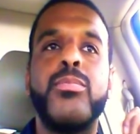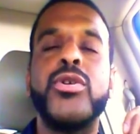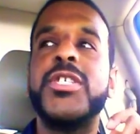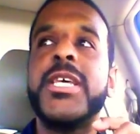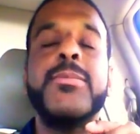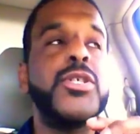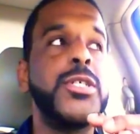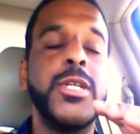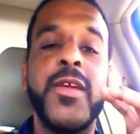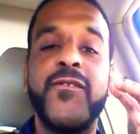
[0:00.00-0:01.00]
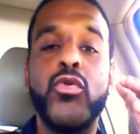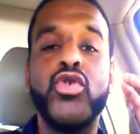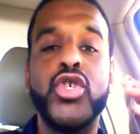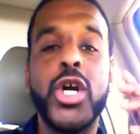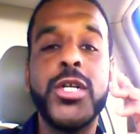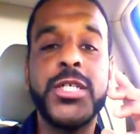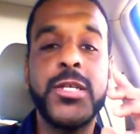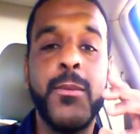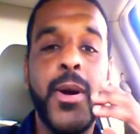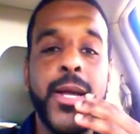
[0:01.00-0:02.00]
Perception, if you judge
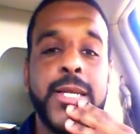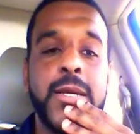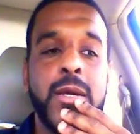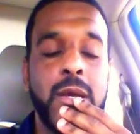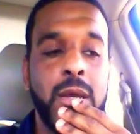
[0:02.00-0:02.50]
somebody,